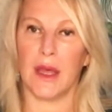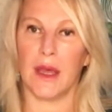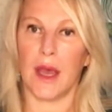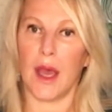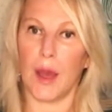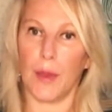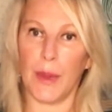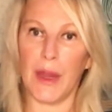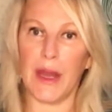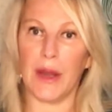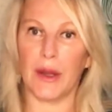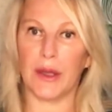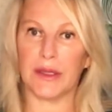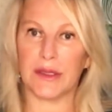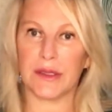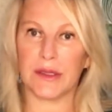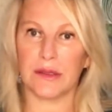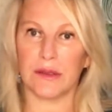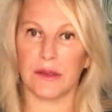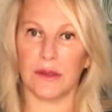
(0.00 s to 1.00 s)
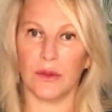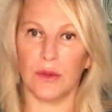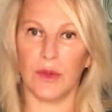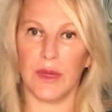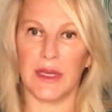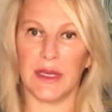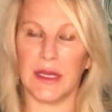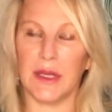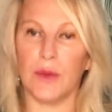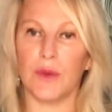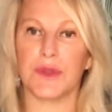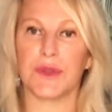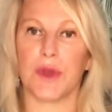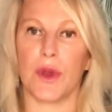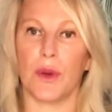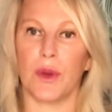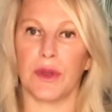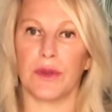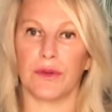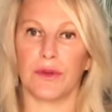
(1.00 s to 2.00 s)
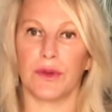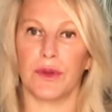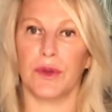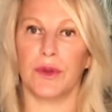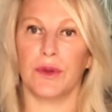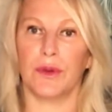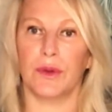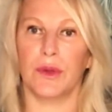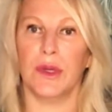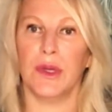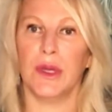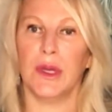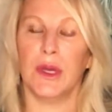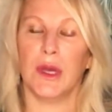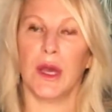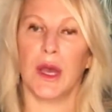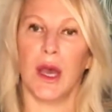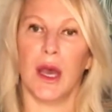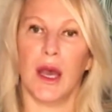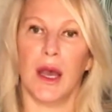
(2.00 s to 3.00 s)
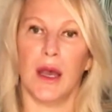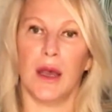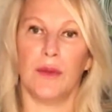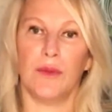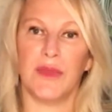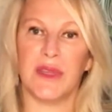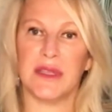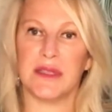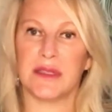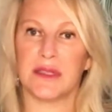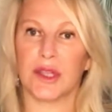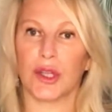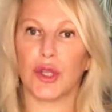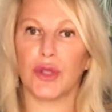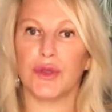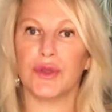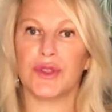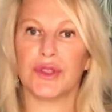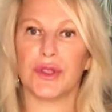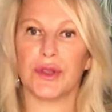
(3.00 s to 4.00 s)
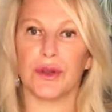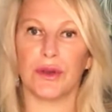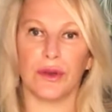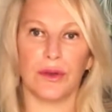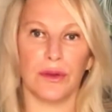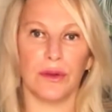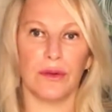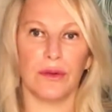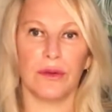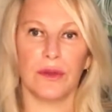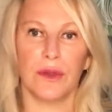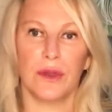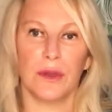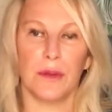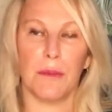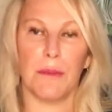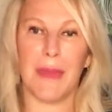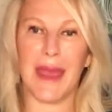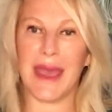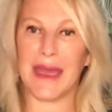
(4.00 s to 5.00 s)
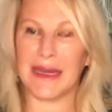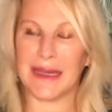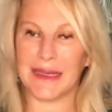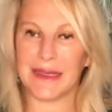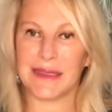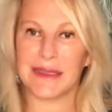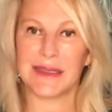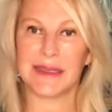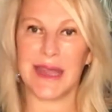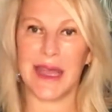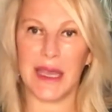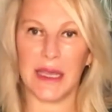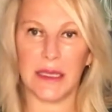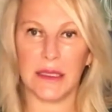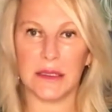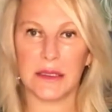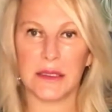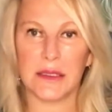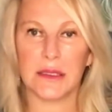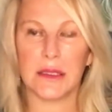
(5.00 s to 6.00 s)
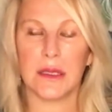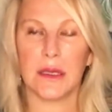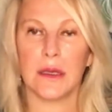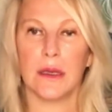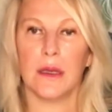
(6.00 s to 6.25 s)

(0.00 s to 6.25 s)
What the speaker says: apparent when he was going through these delusional manic states.